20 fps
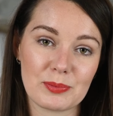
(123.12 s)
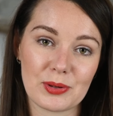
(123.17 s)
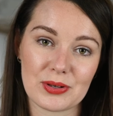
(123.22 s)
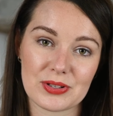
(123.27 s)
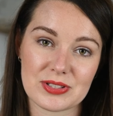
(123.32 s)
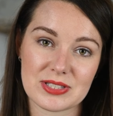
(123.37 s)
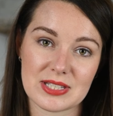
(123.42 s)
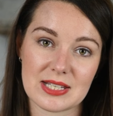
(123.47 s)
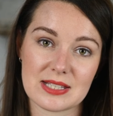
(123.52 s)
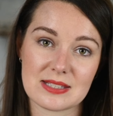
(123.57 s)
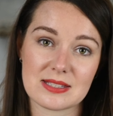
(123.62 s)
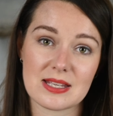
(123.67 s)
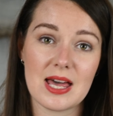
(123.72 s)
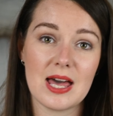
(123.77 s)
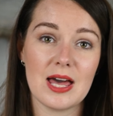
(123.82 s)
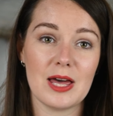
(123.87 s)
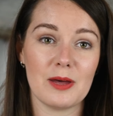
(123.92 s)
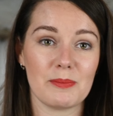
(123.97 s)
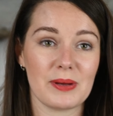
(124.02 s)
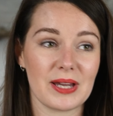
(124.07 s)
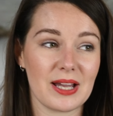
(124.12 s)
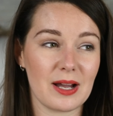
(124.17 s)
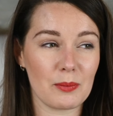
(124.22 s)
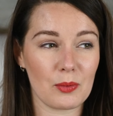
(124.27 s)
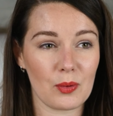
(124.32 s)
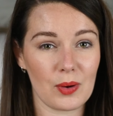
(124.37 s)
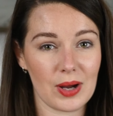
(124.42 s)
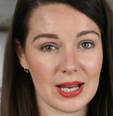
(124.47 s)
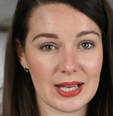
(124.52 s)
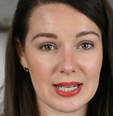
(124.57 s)
boxes, pick
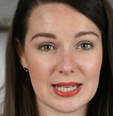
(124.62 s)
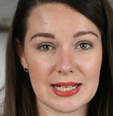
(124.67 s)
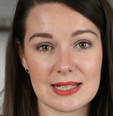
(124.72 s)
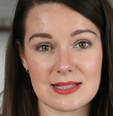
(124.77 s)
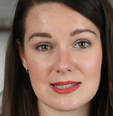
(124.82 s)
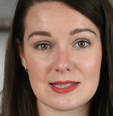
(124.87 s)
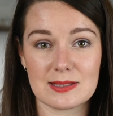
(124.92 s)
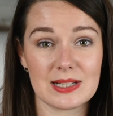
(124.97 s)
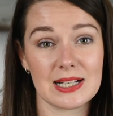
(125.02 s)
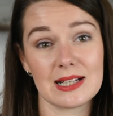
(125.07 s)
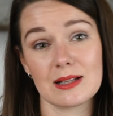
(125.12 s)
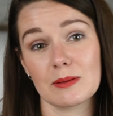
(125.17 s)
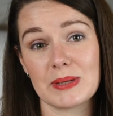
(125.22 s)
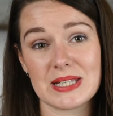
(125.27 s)
up quirky little